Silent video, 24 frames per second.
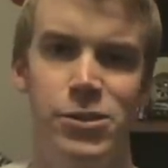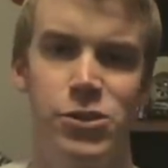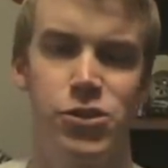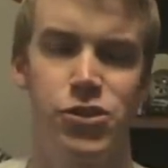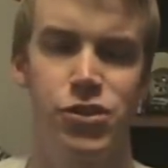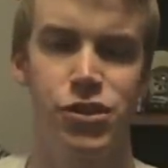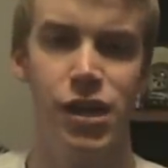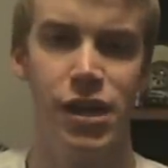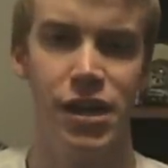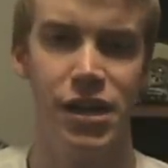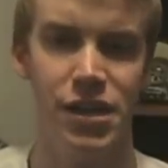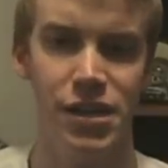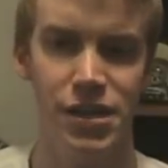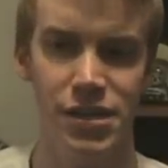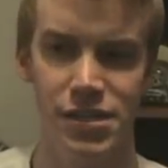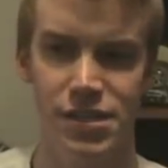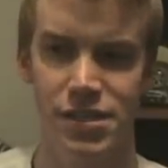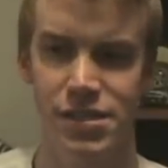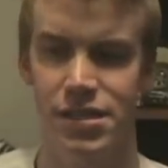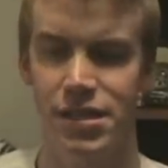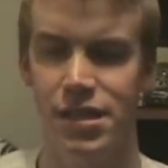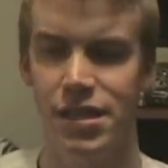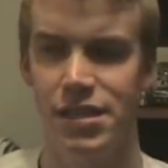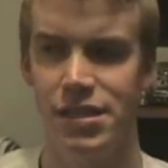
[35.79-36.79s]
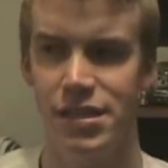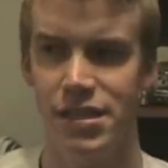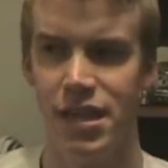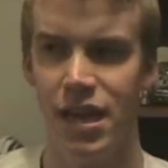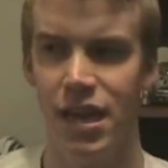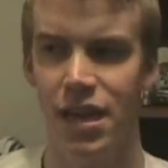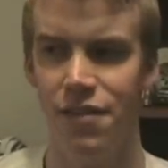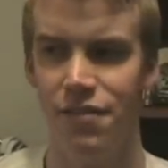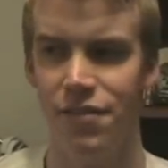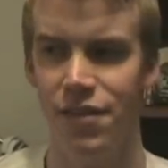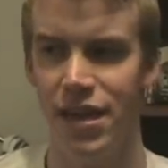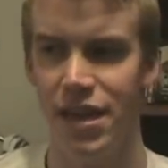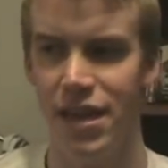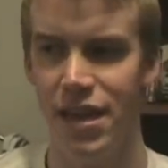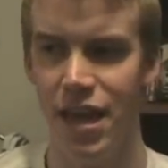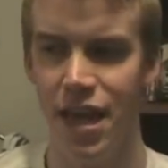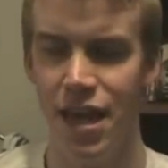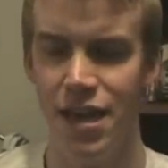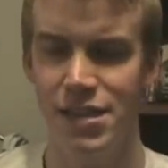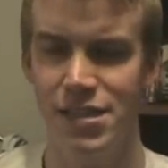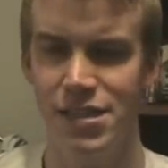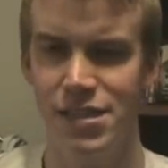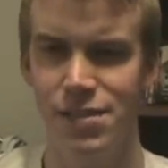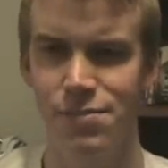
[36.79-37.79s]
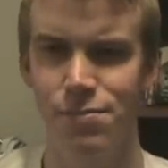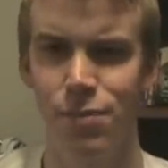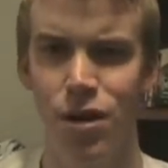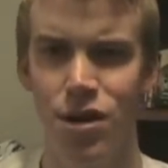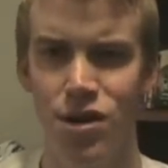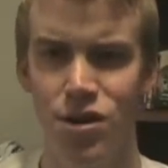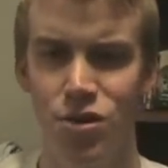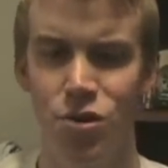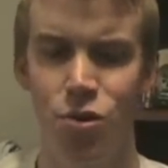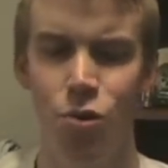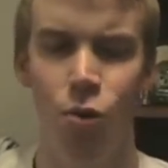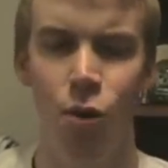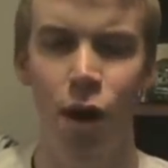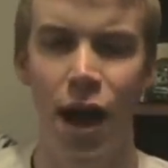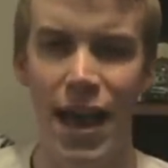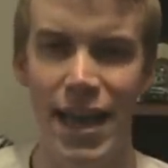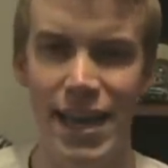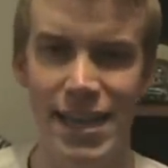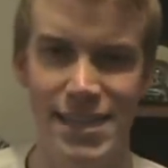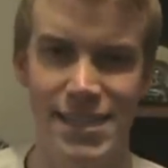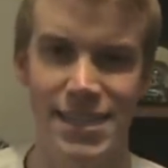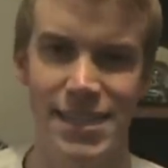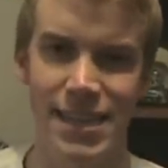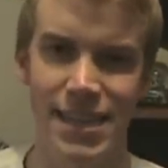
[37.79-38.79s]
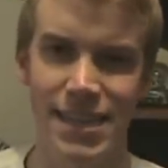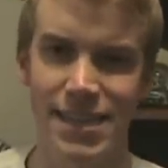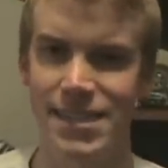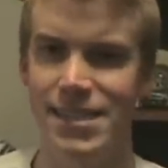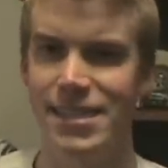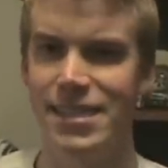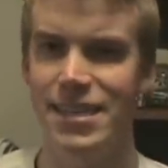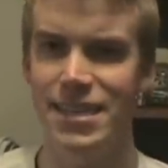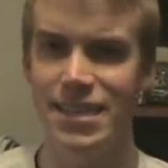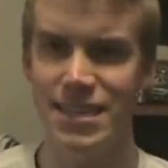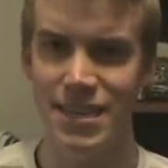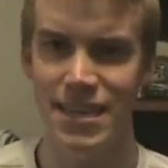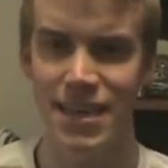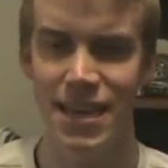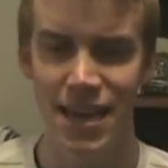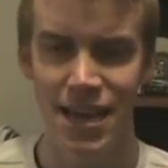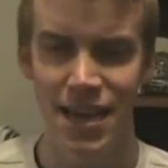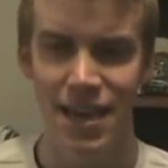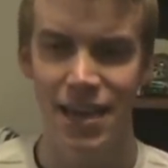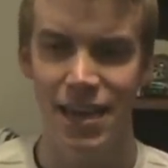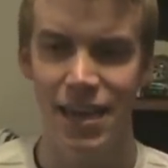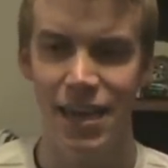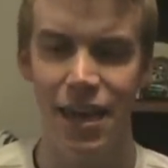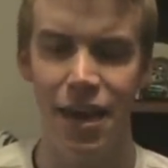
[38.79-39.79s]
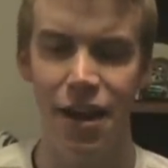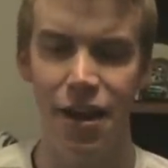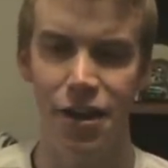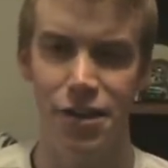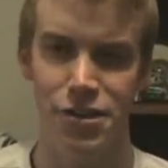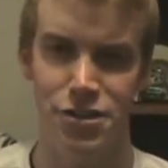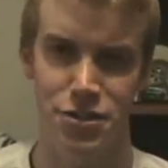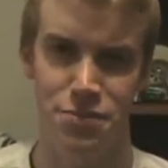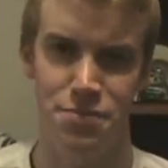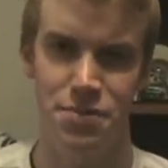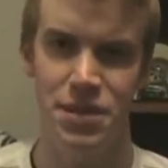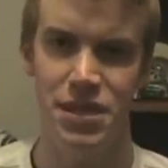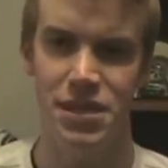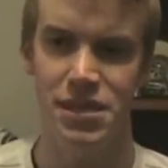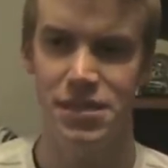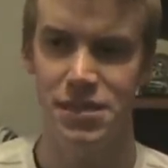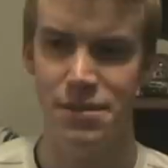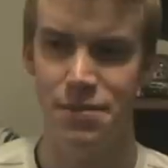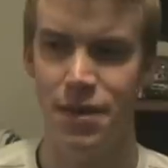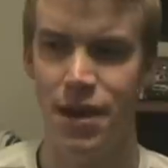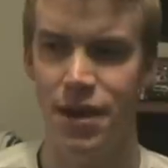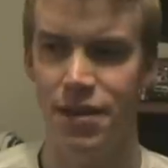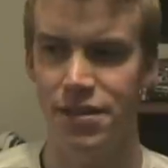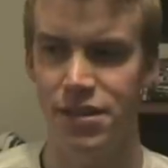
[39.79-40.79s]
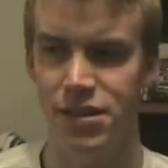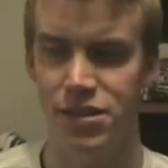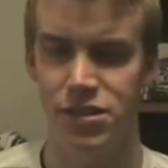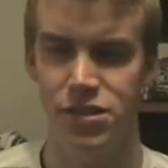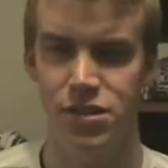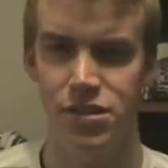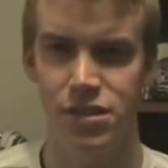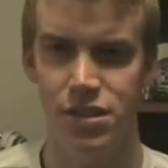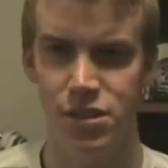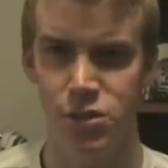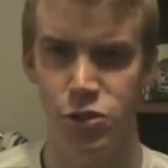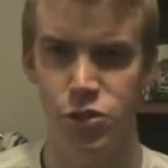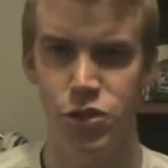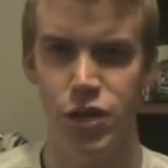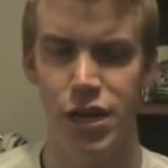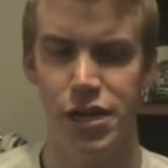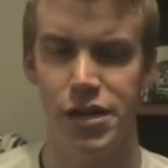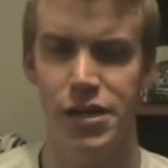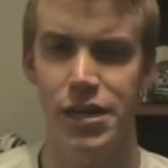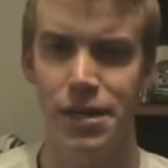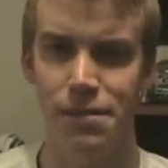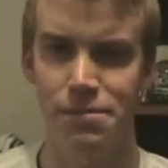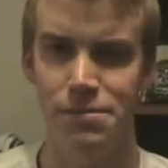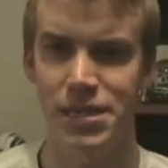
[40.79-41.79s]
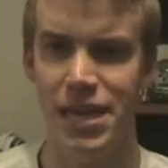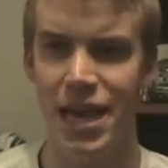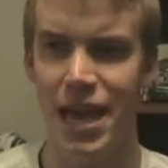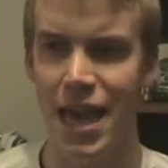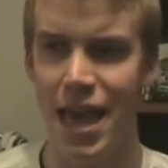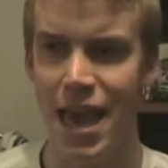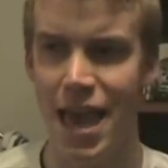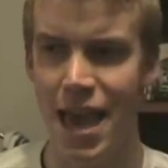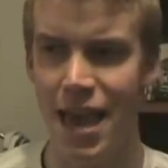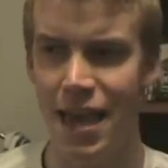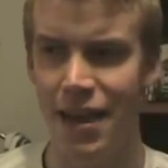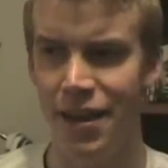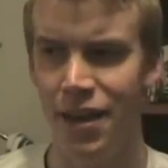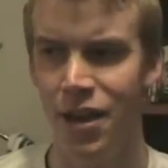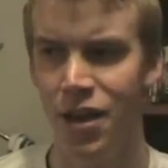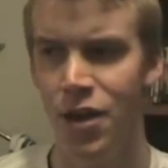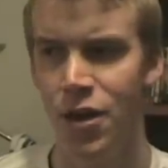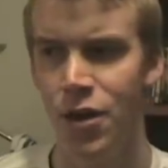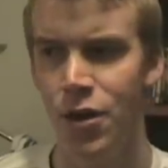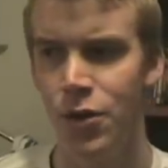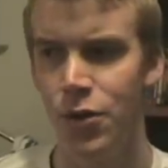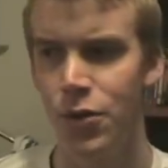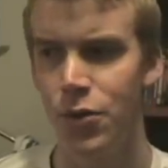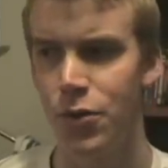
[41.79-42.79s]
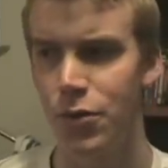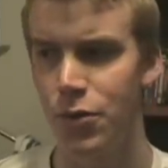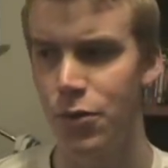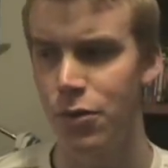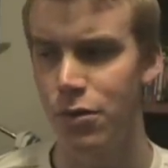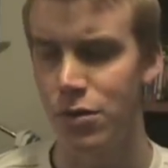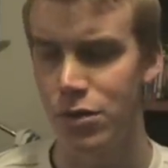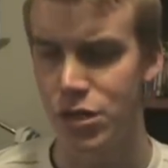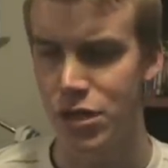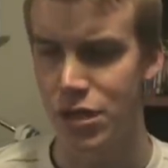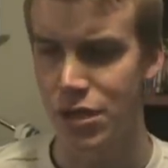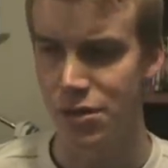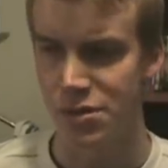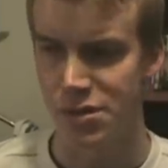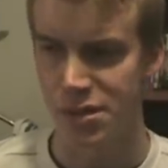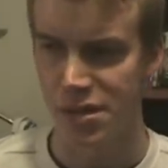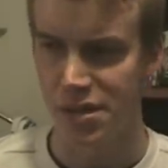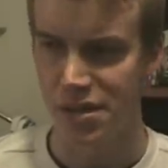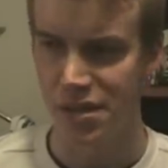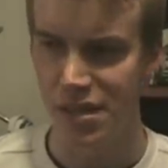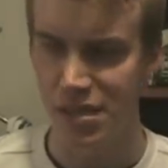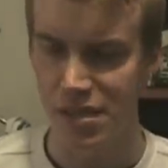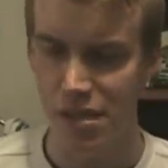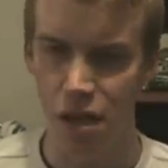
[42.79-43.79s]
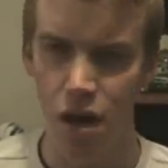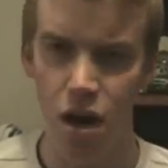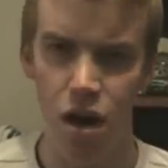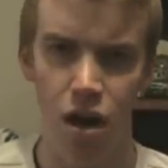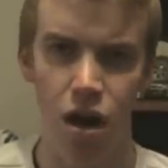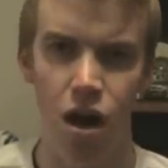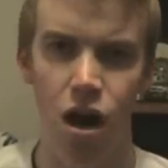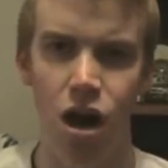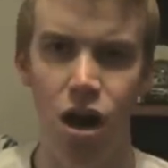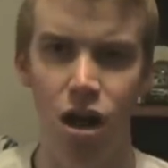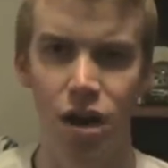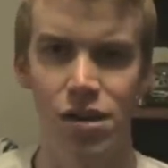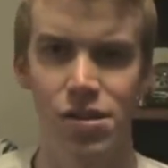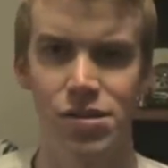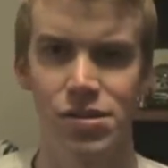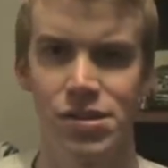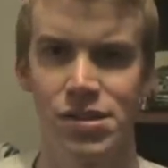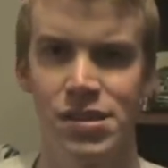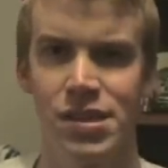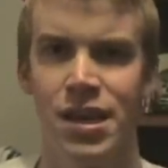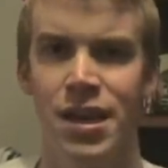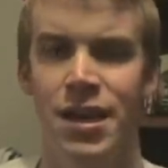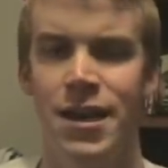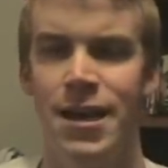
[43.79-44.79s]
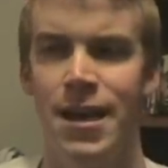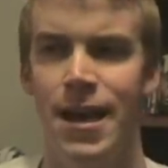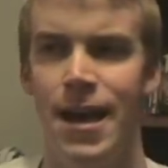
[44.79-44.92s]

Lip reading: Trucker is kind of a small, quiet, indie character piece about this trucker named Diane, who she goes on these long hauls.